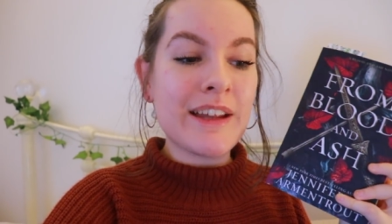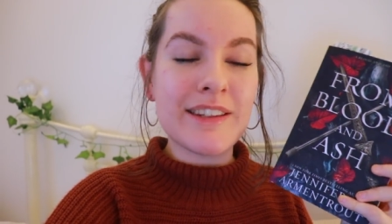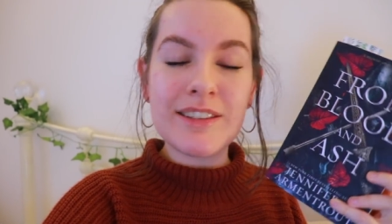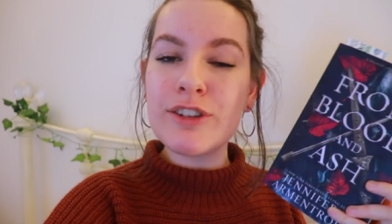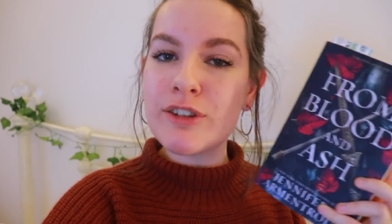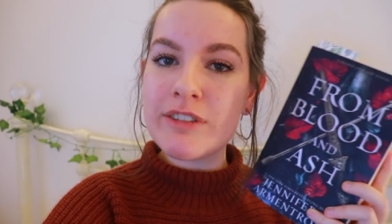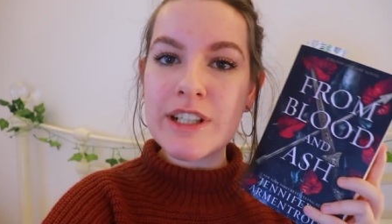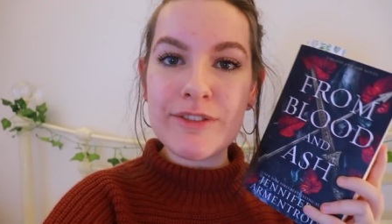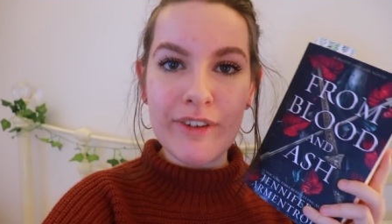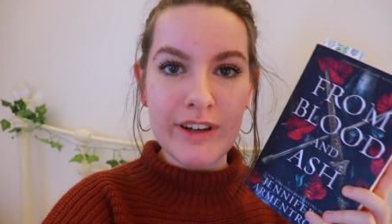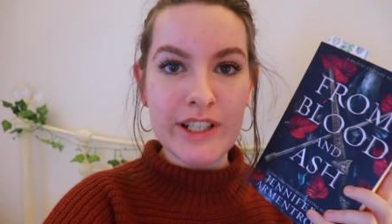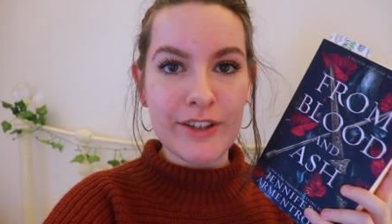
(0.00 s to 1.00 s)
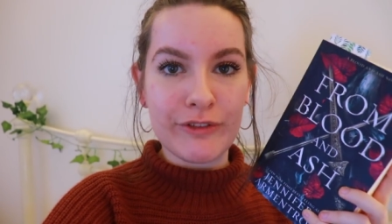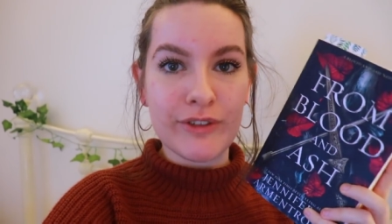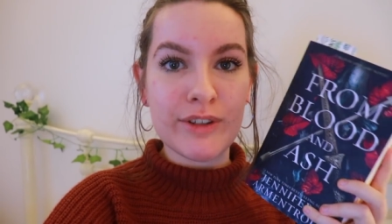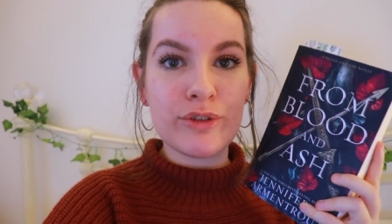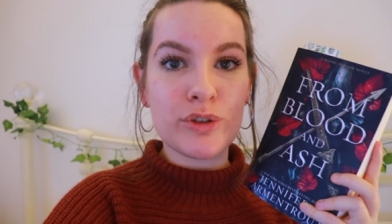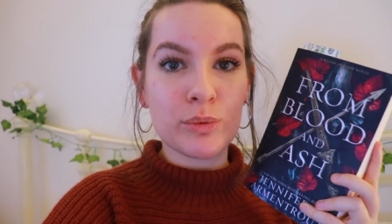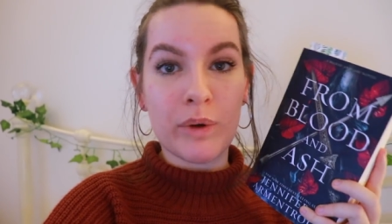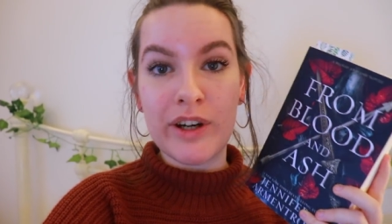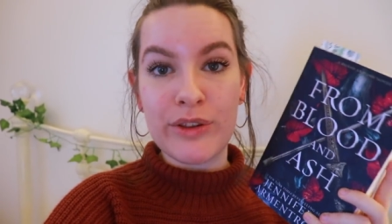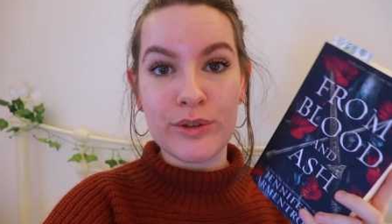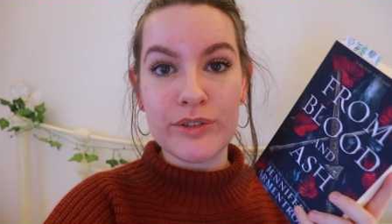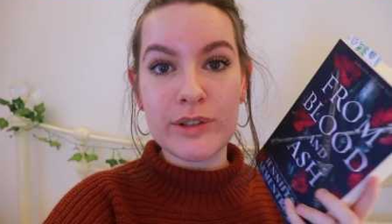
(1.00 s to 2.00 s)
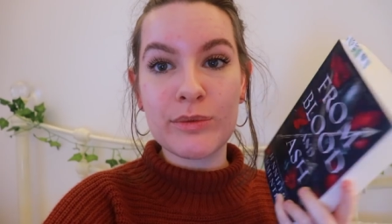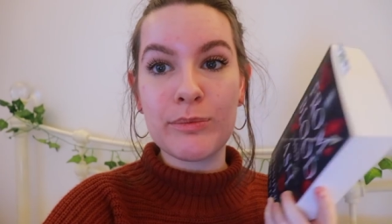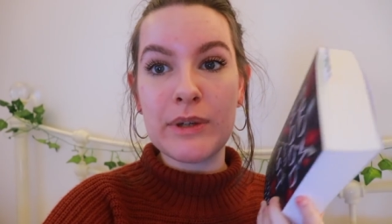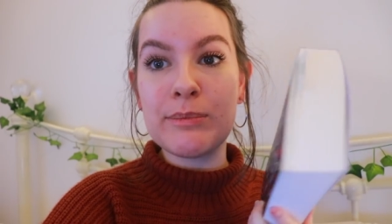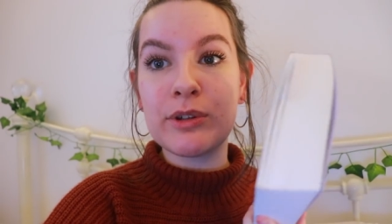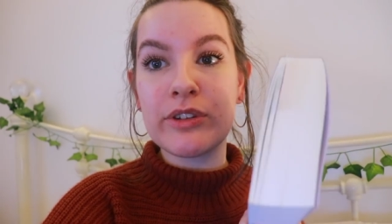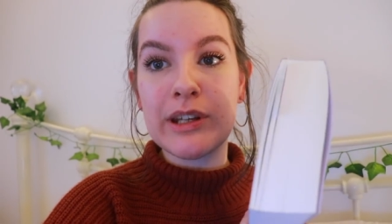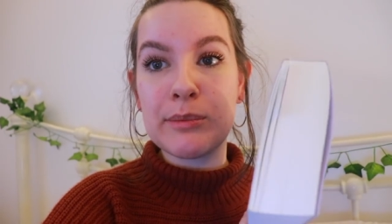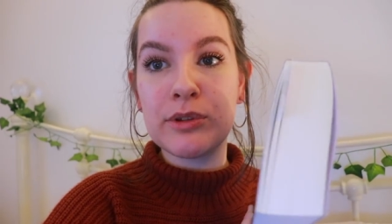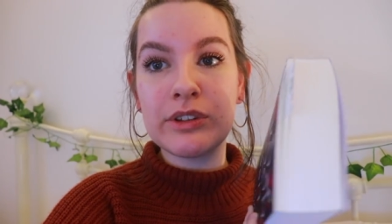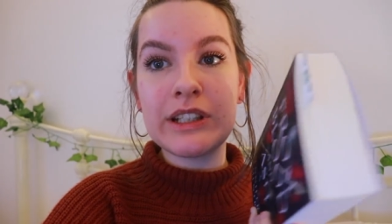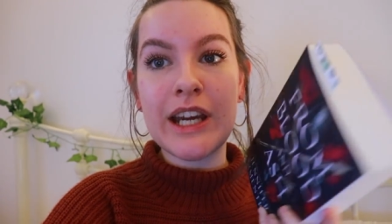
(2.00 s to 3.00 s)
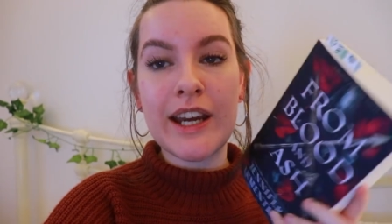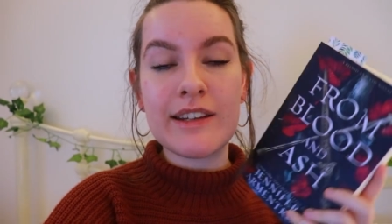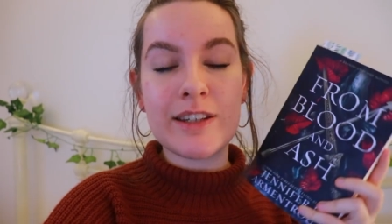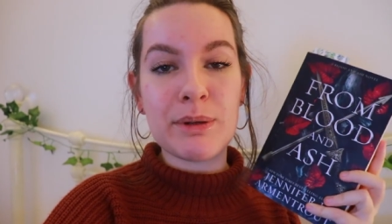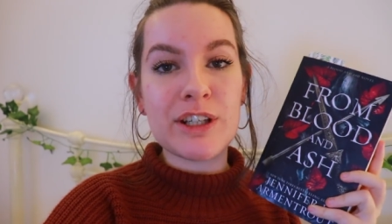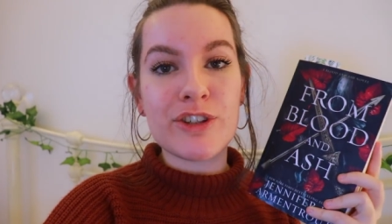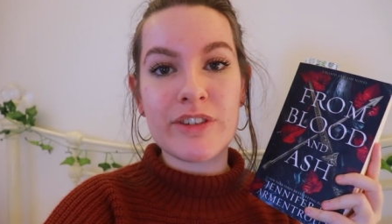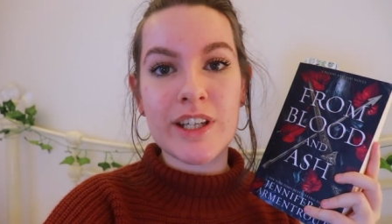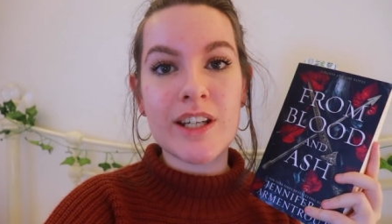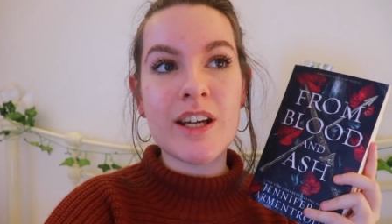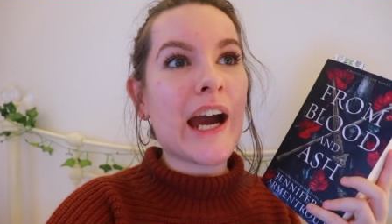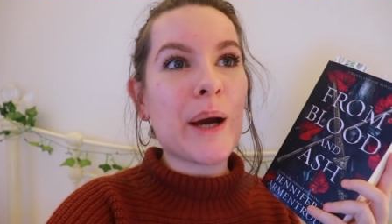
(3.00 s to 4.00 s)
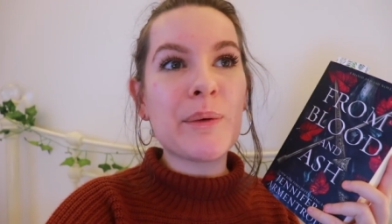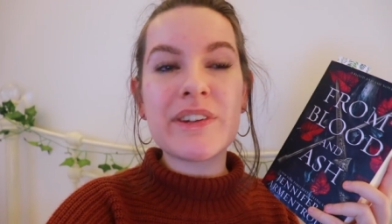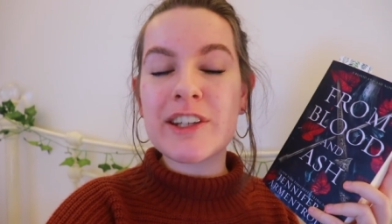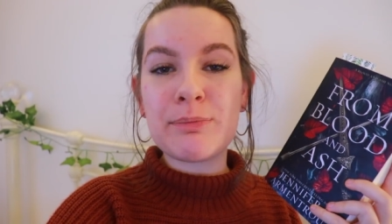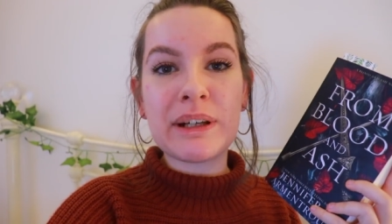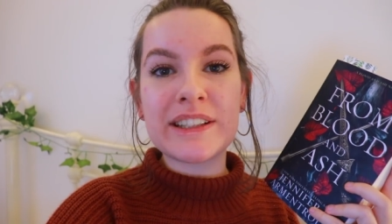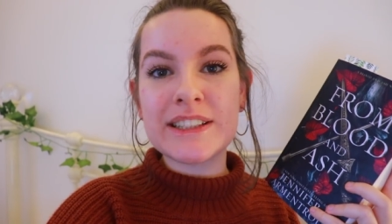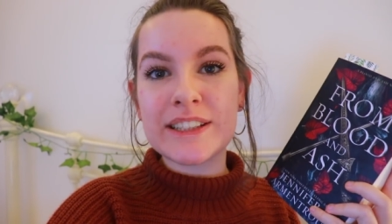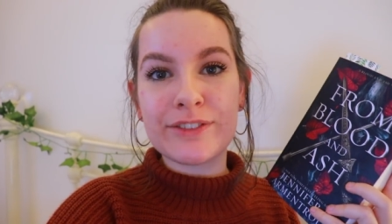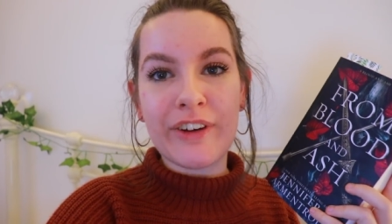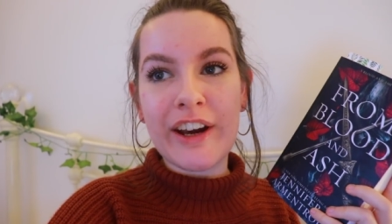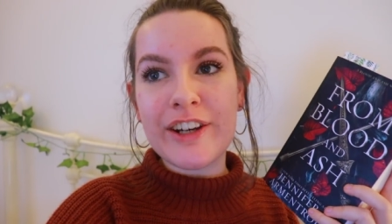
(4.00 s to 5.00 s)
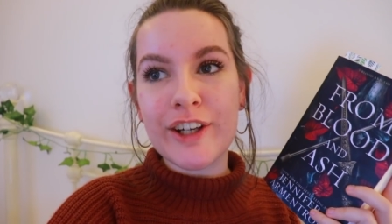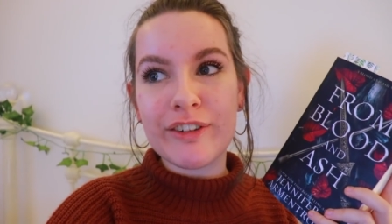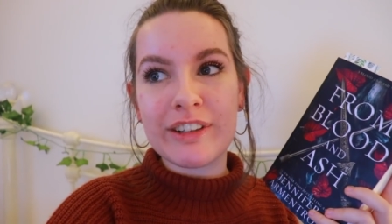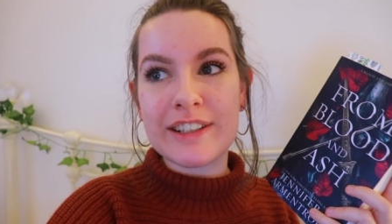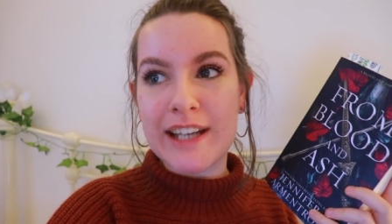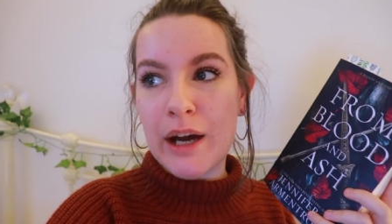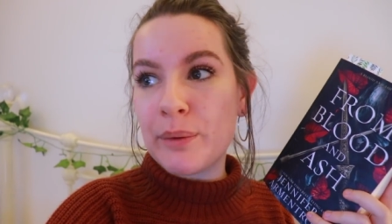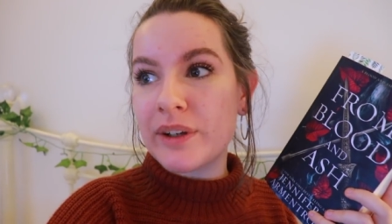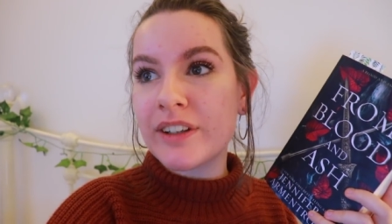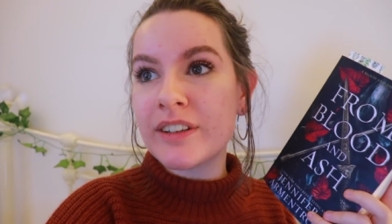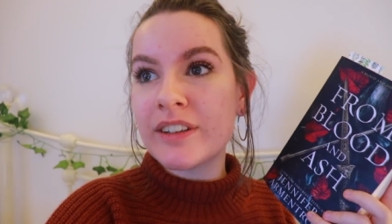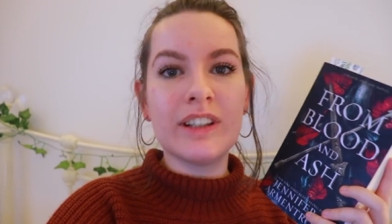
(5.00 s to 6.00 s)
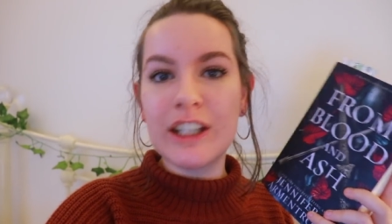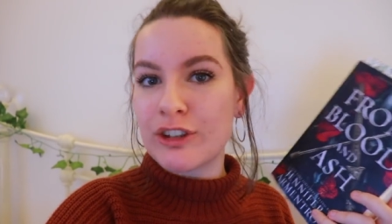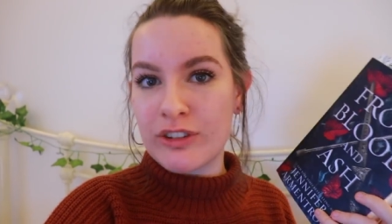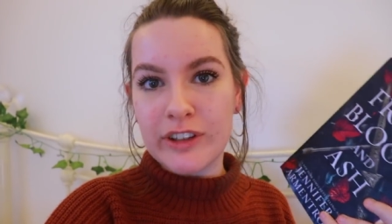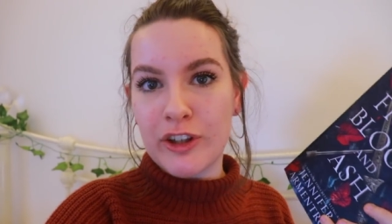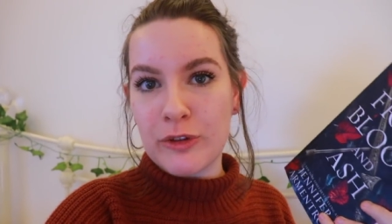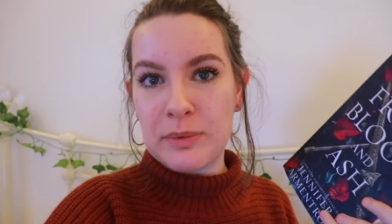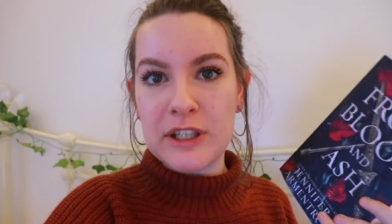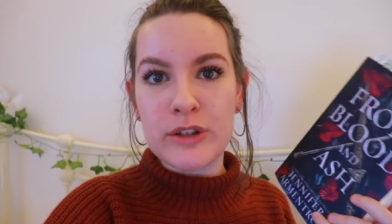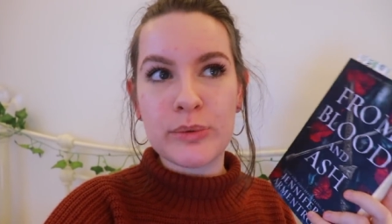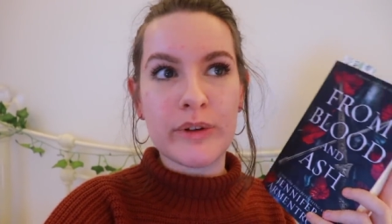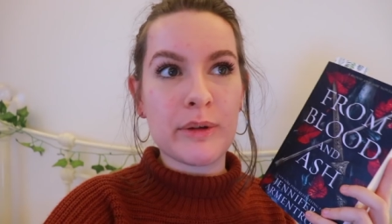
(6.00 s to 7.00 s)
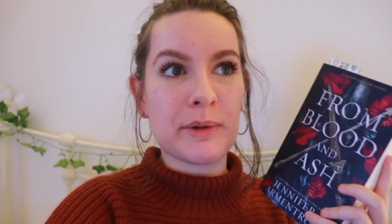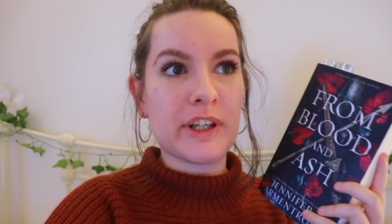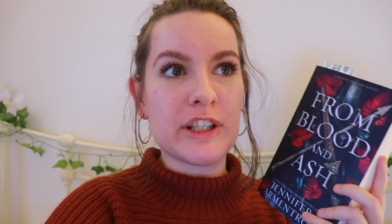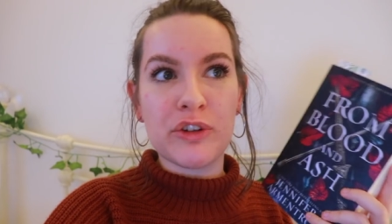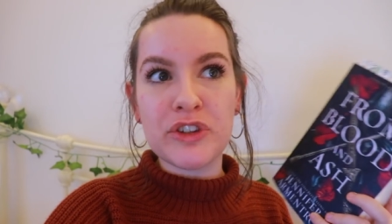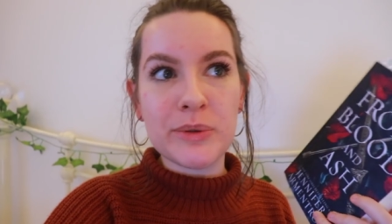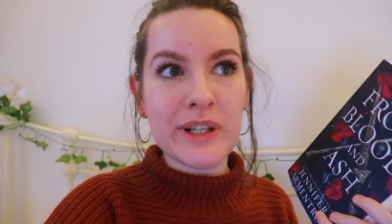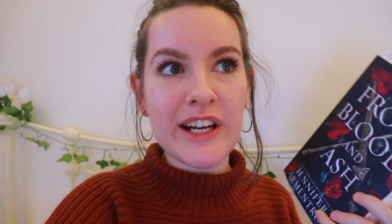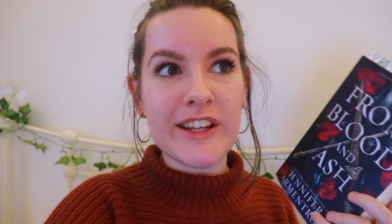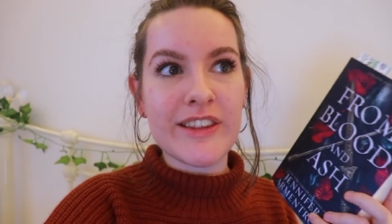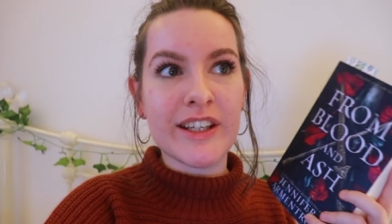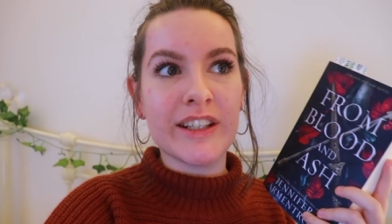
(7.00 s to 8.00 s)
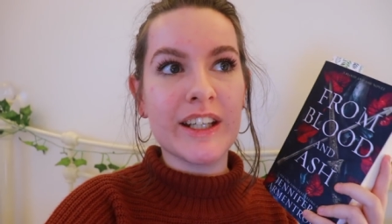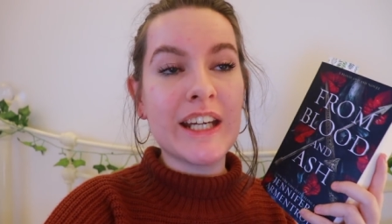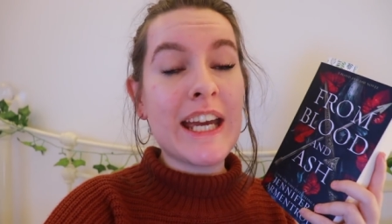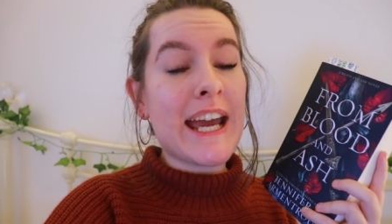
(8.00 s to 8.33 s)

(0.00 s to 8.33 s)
This is already very different to what I thought it would be because I'm only 80 pages in. I was expecting to find her in a tower, literally not speaking to anybody, not doing anything.